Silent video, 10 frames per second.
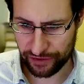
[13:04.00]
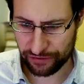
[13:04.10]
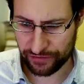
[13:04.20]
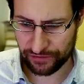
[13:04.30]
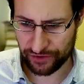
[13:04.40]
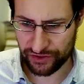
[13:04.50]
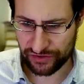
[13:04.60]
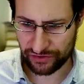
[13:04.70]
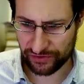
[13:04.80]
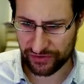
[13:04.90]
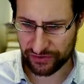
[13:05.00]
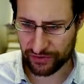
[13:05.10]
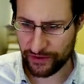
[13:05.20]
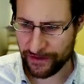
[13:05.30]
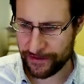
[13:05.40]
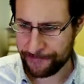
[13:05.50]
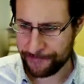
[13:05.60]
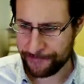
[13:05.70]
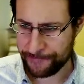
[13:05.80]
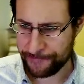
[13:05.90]
Linux, which is also
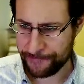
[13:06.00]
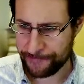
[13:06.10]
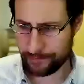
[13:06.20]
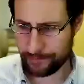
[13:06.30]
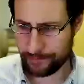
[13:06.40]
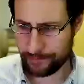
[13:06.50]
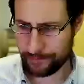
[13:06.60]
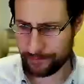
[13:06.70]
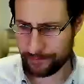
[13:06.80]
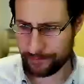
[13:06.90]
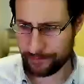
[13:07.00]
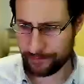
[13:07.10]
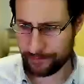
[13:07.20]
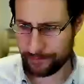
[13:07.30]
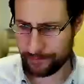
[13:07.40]
linked here